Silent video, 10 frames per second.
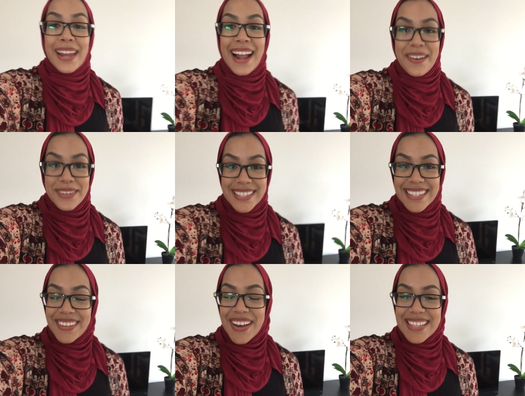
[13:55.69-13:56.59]
and I will
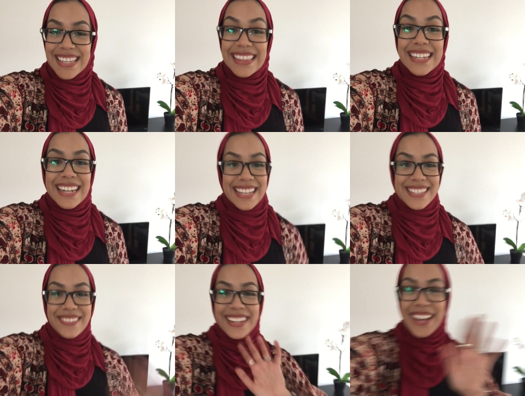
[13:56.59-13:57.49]
see you guys in the
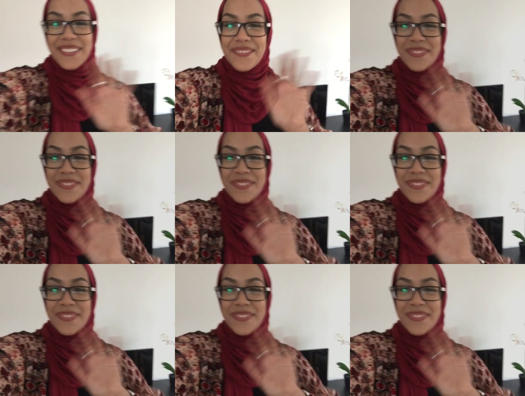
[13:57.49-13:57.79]
next video.